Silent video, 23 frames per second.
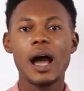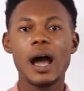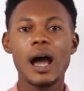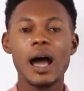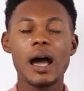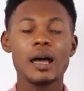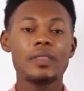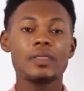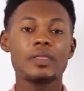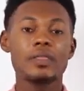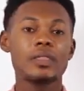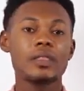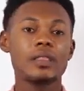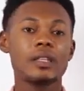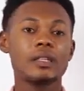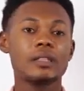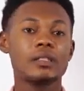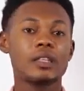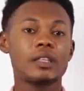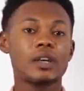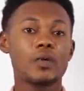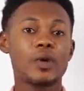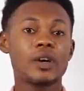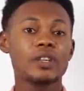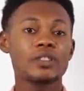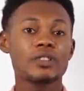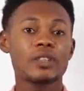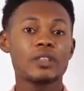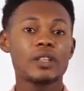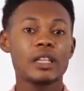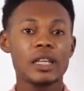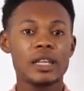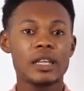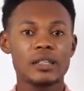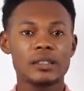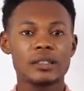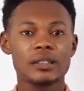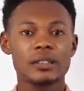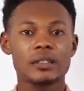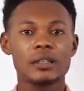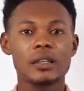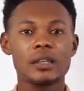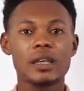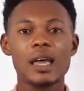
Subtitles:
And the question is,